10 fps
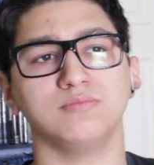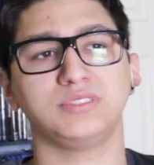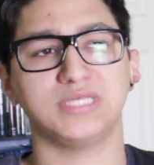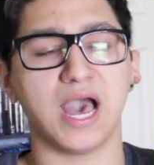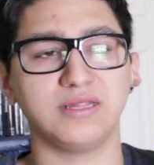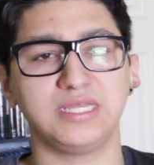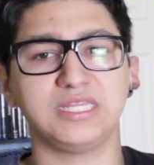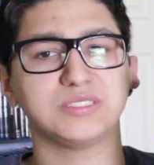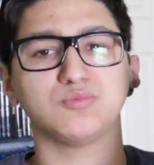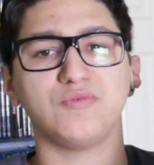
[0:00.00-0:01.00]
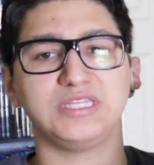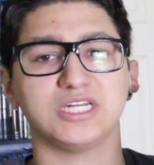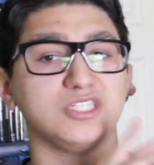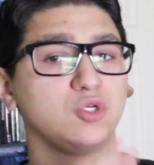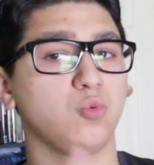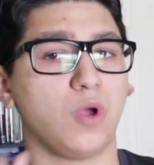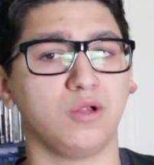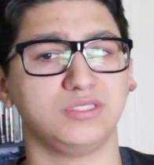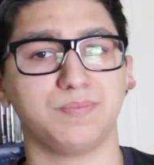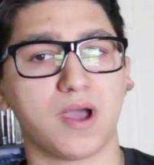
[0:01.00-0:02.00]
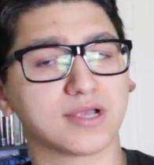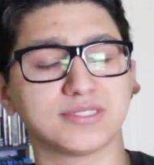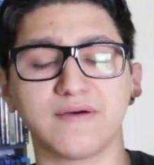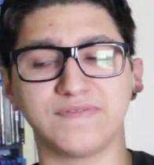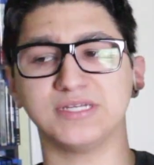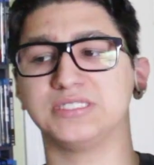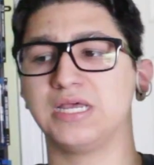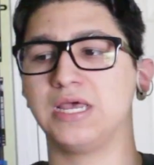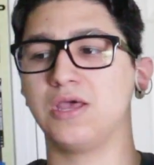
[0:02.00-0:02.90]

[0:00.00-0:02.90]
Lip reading: Sadly, this movie did not do well in the box office.